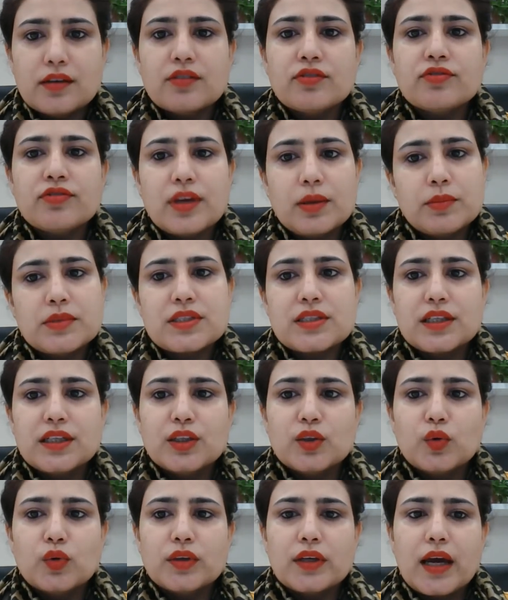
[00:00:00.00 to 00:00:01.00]
famously
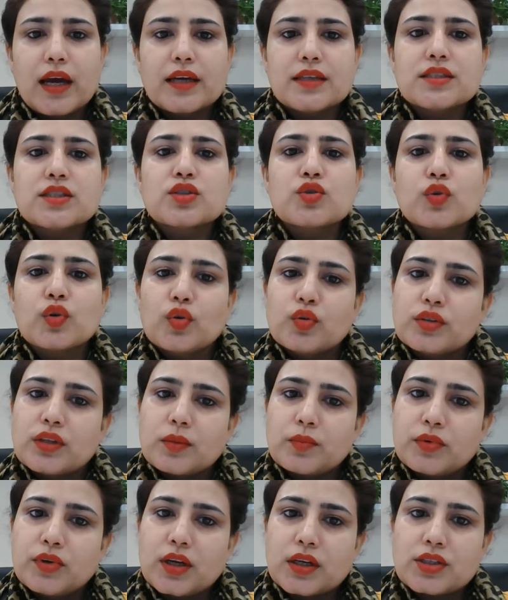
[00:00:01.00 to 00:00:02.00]
known as Toyota
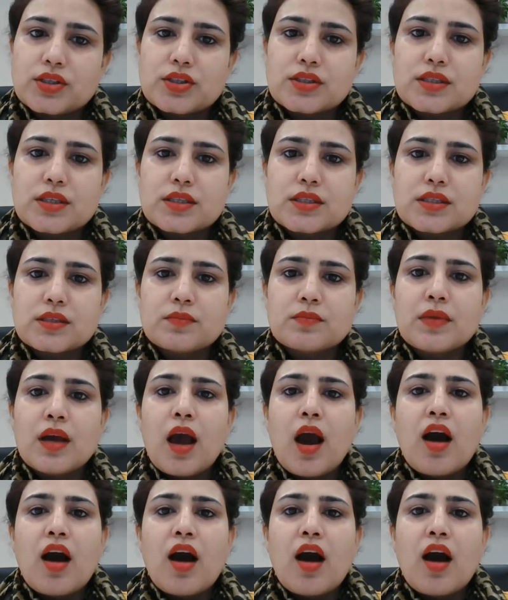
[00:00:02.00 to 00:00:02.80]
Production System,